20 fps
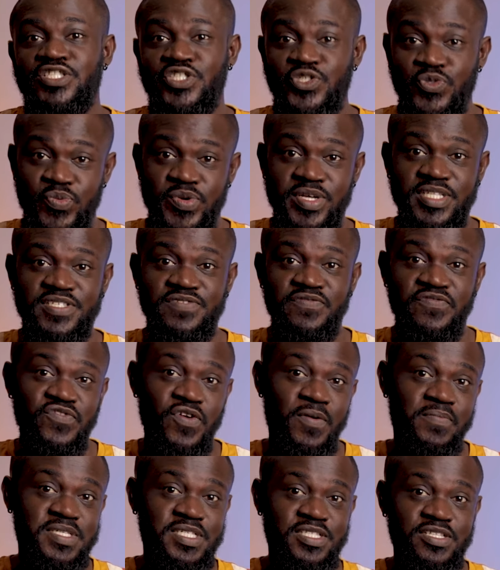to it
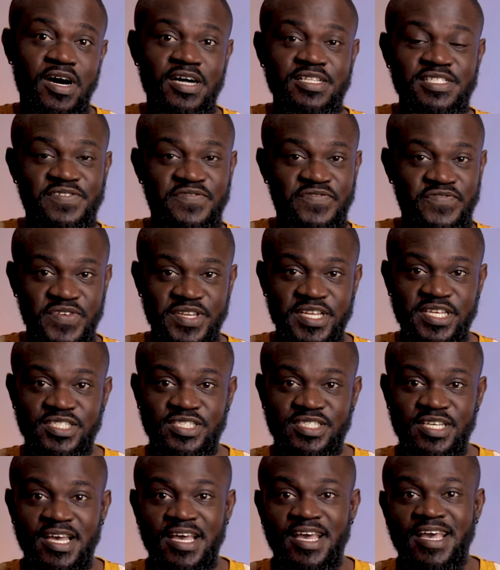from start to
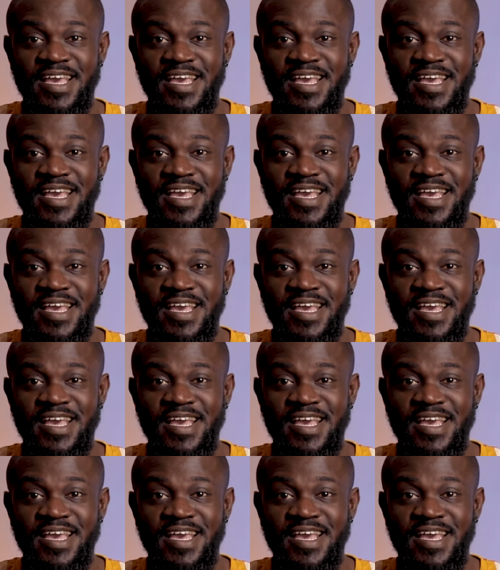finish?